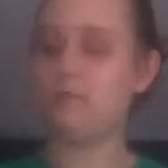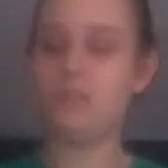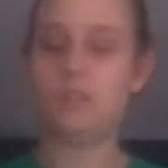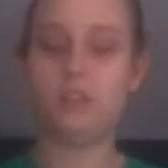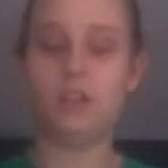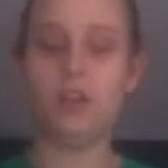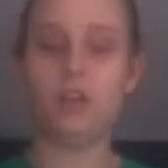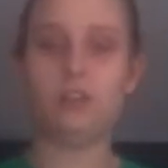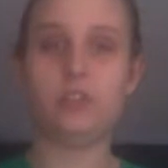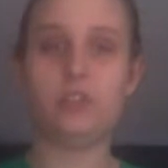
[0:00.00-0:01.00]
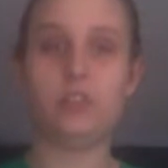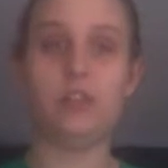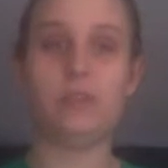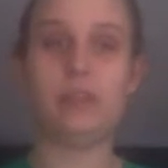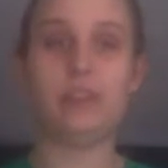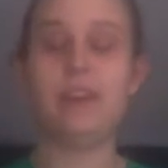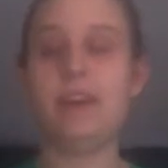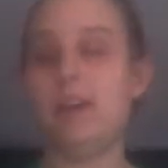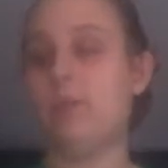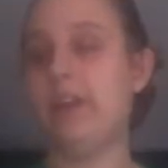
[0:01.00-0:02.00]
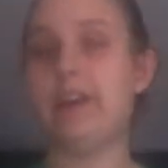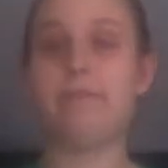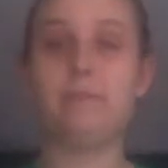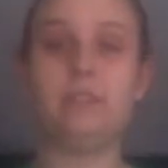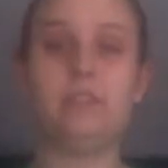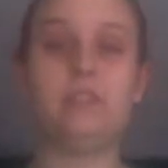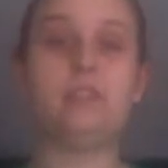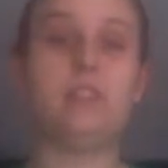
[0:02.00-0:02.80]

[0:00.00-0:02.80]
So to start with, we have materials